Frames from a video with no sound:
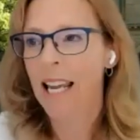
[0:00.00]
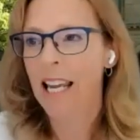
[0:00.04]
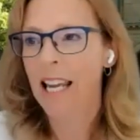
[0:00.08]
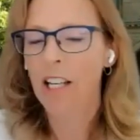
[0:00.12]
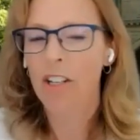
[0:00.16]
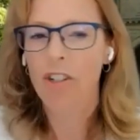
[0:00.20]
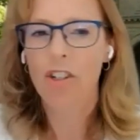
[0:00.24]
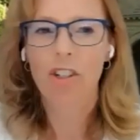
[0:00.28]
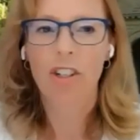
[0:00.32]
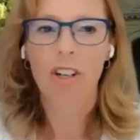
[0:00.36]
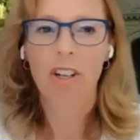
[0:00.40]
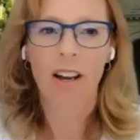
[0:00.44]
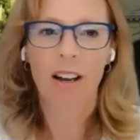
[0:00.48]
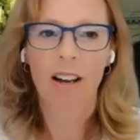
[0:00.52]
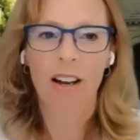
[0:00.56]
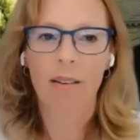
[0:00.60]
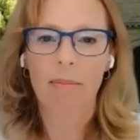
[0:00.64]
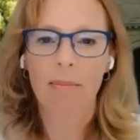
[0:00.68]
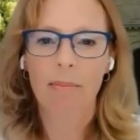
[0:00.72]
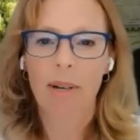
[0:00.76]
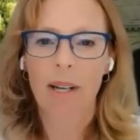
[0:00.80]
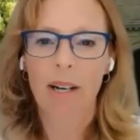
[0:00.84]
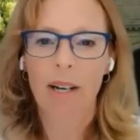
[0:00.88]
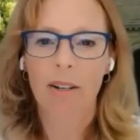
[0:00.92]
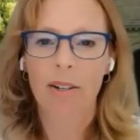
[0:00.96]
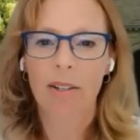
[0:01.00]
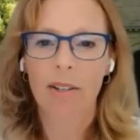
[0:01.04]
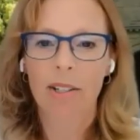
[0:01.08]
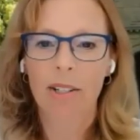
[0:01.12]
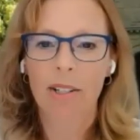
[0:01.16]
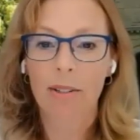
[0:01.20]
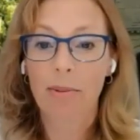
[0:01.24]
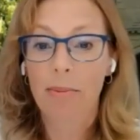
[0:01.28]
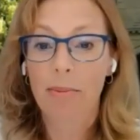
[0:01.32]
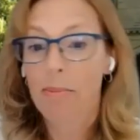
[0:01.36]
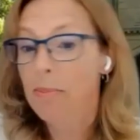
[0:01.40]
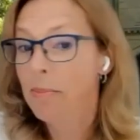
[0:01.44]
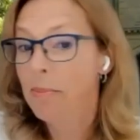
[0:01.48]
age, um, but
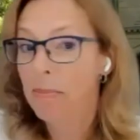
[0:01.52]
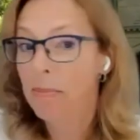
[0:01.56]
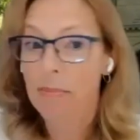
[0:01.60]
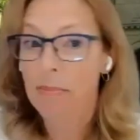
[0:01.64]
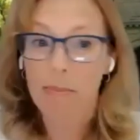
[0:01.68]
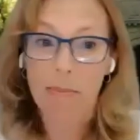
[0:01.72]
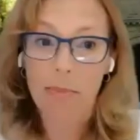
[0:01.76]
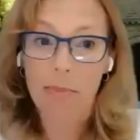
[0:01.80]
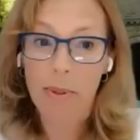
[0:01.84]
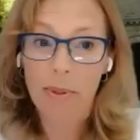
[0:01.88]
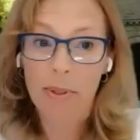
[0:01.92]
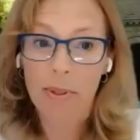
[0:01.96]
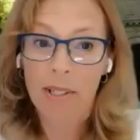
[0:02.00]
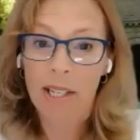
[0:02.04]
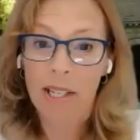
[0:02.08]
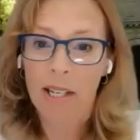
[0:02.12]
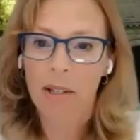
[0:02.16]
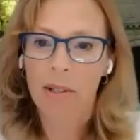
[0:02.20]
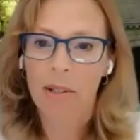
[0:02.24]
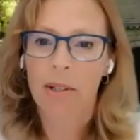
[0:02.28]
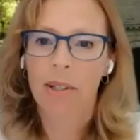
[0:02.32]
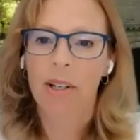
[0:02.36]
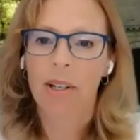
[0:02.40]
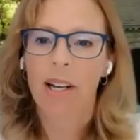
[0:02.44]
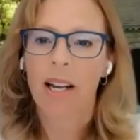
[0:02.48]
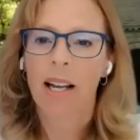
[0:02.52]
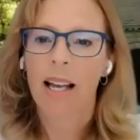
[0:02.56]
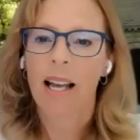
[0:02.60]
also Putin's a killer.